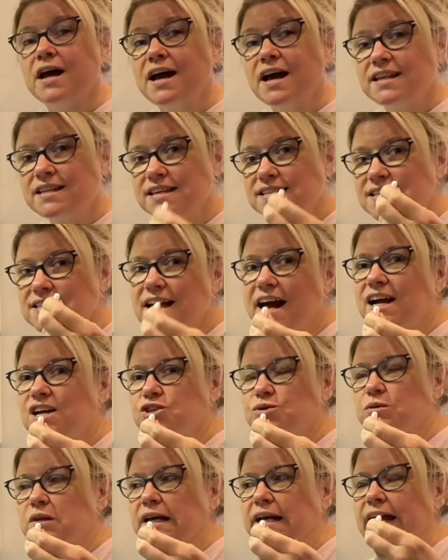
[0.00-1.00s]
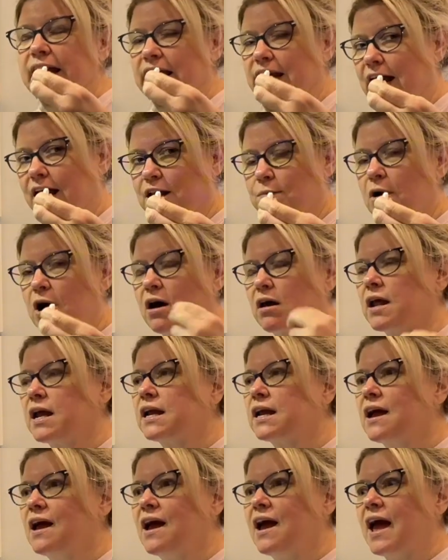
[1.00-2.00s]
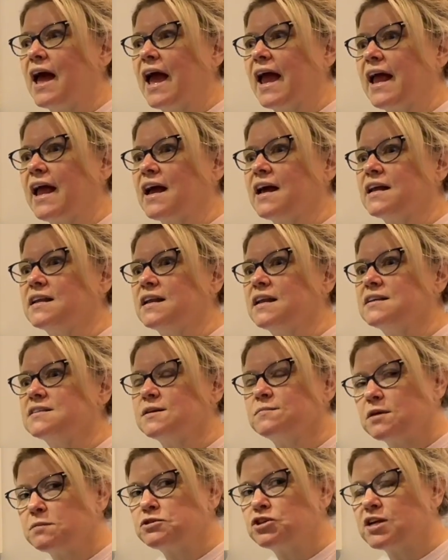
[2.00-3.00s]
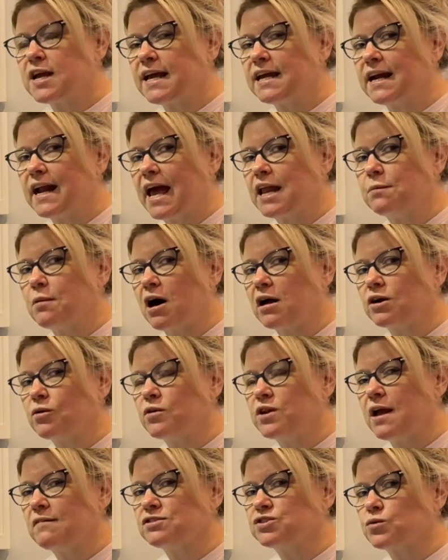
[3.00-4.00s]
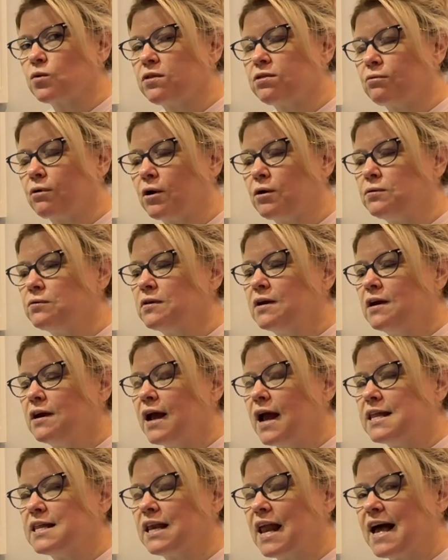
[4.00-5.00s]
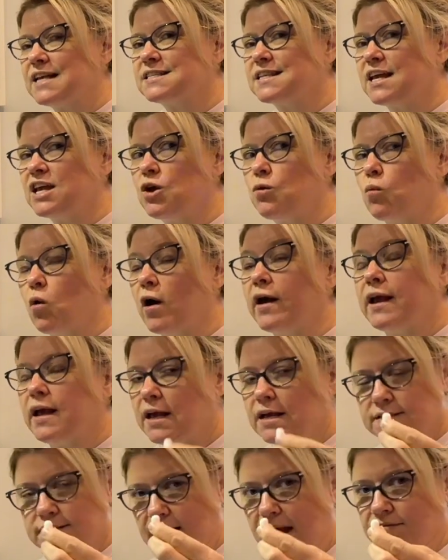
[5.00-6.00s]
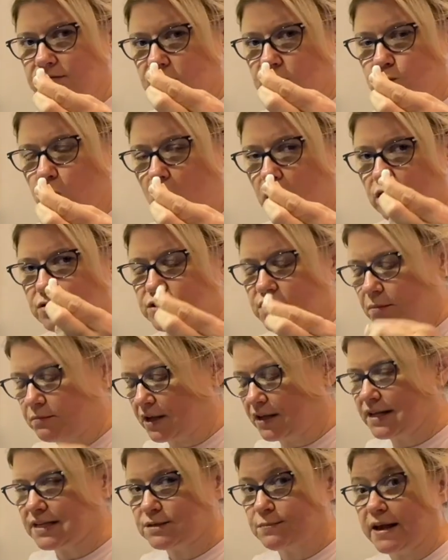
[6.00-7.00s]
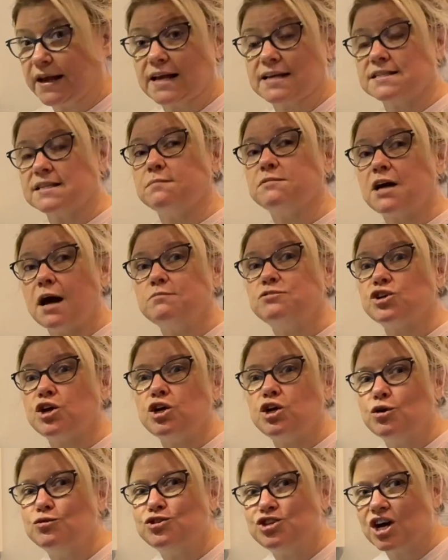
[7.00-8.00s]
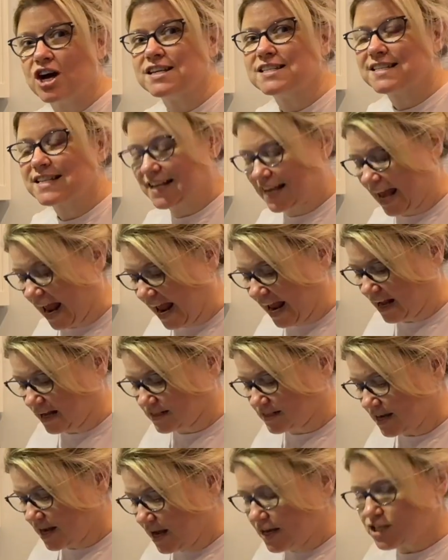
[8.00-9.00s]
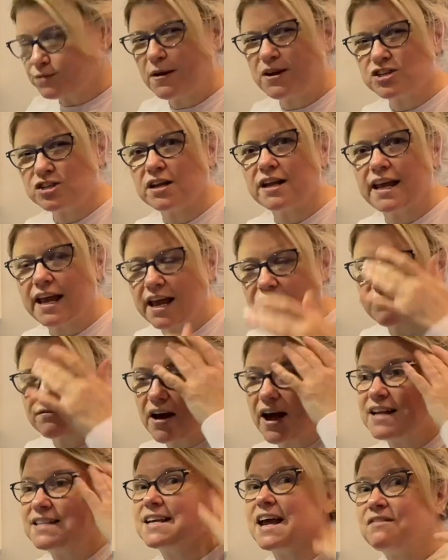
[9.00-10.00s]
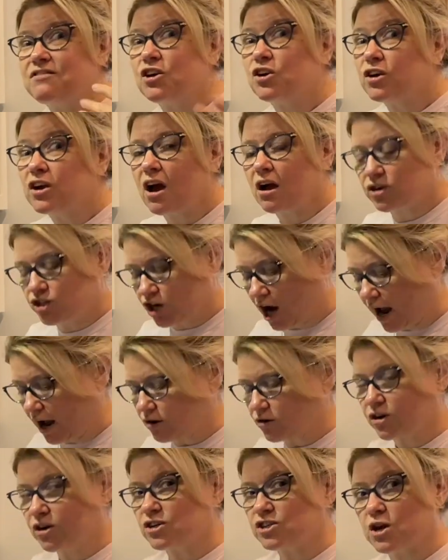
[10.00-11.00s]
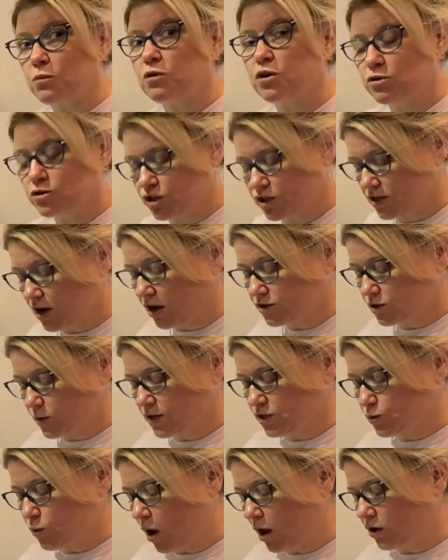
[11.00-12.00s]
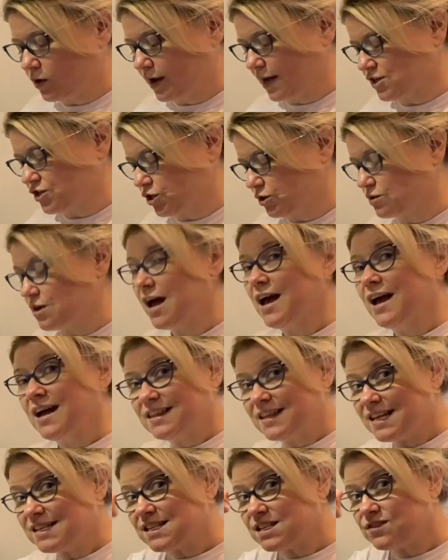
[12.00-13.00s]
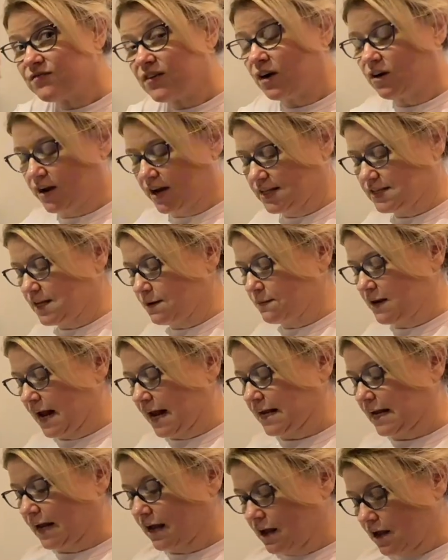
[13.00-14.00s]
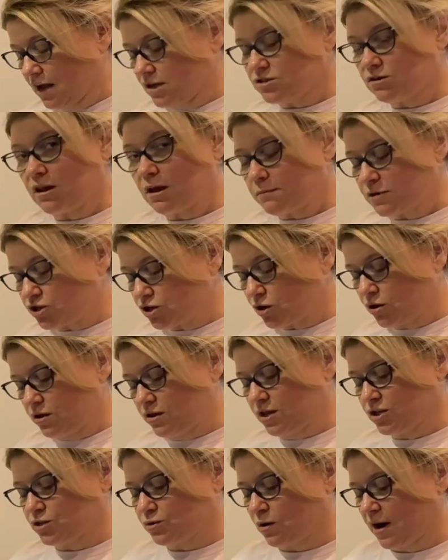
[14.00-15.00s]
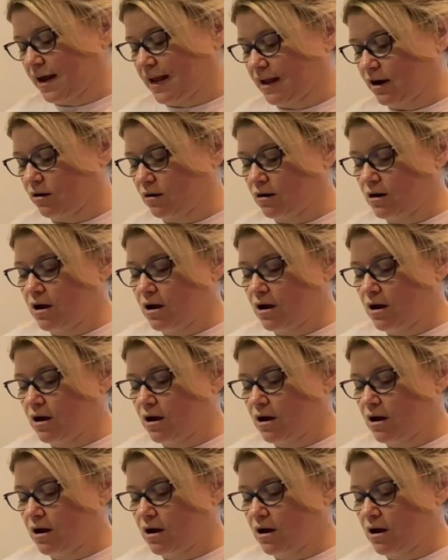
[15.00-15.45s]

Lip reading: This is actually an antibiotic, and sometimes you're taking an antibiotic when you have a sore throat, and the last thing you want is to have to swallow something this big, and sometimes you just can't, especially if, I'd say, if you're a young child or you're someone who just also has swallowing issues. This is very intimidating. So let me show you this right here.